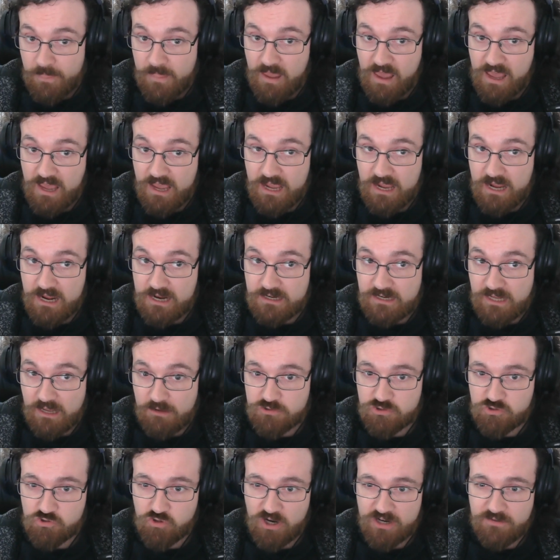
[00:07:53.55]
And I
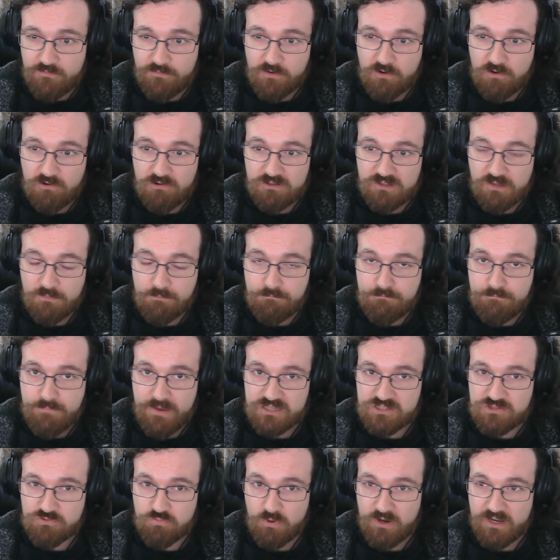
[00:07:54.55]
was trying to figure out the
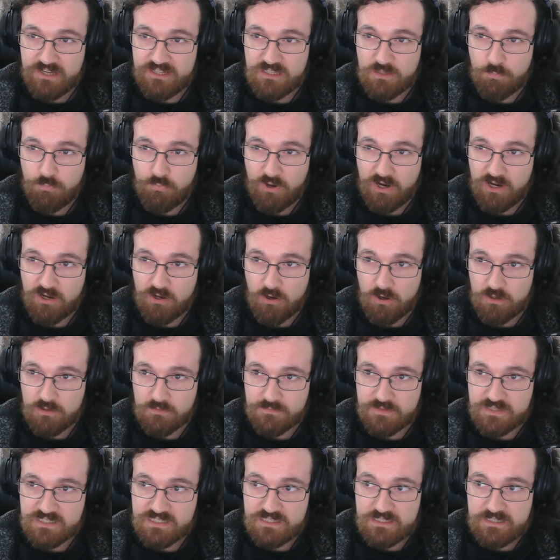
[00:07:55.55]
best way to break all of
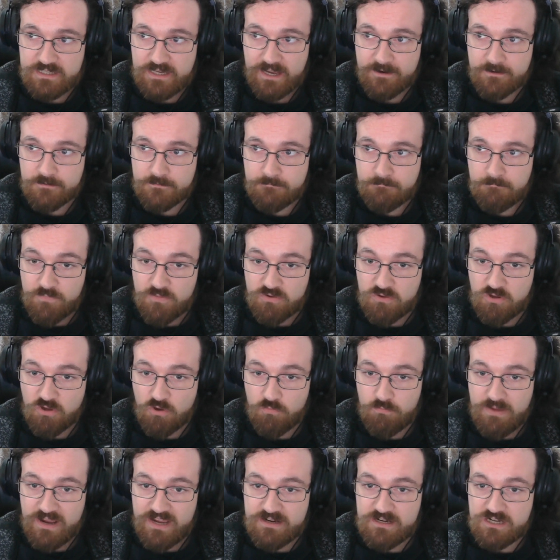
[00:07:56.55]
this down. So
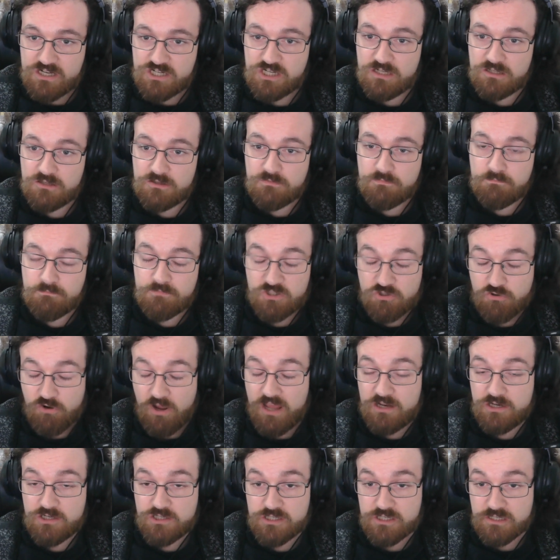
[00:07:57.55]
my initial
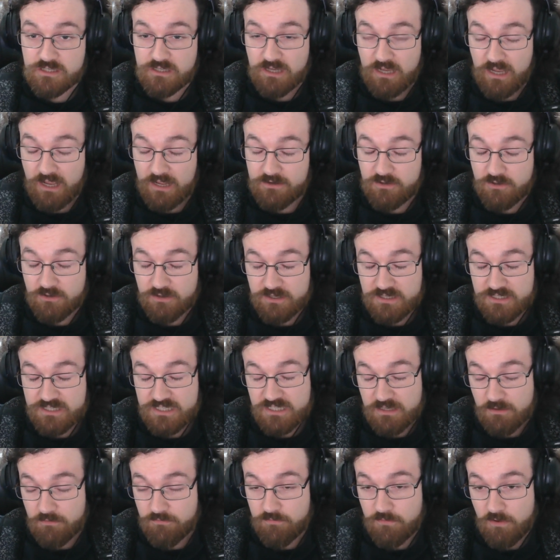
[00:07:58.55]
strategy, and you're going to
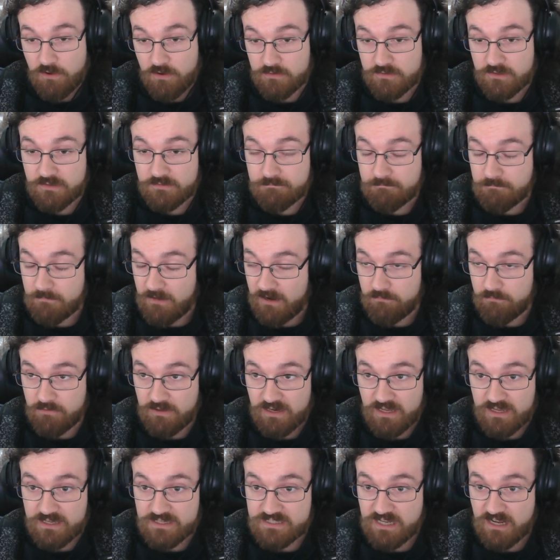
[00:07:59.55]
see a flaw that I
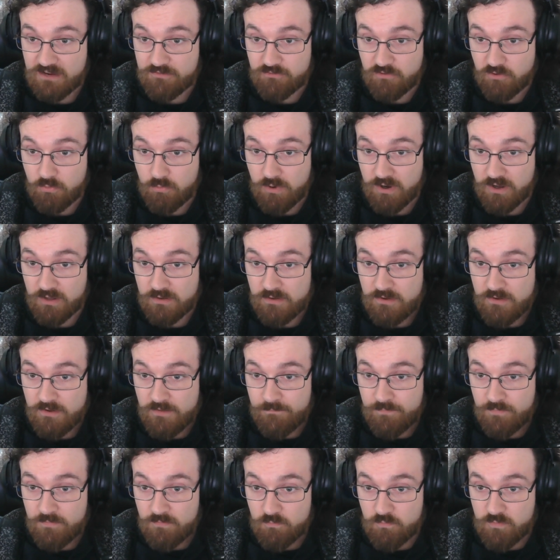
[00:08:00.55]
realized after a while,
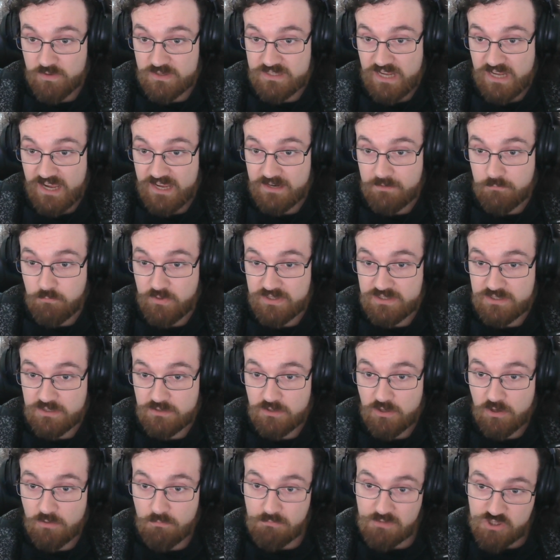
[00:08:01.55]
was I went to
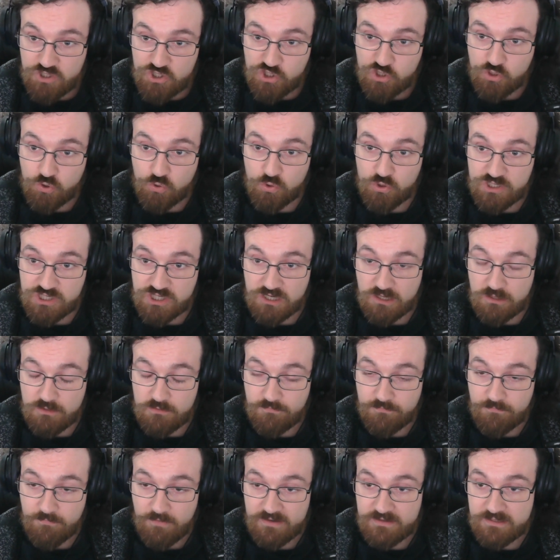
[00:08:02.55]
their mature
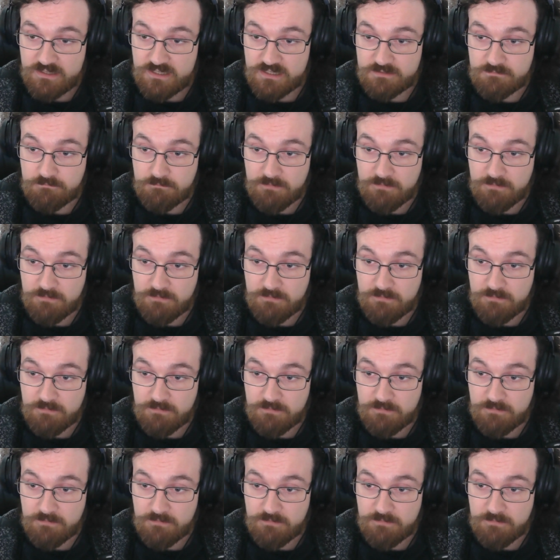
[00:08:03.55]
shelf and just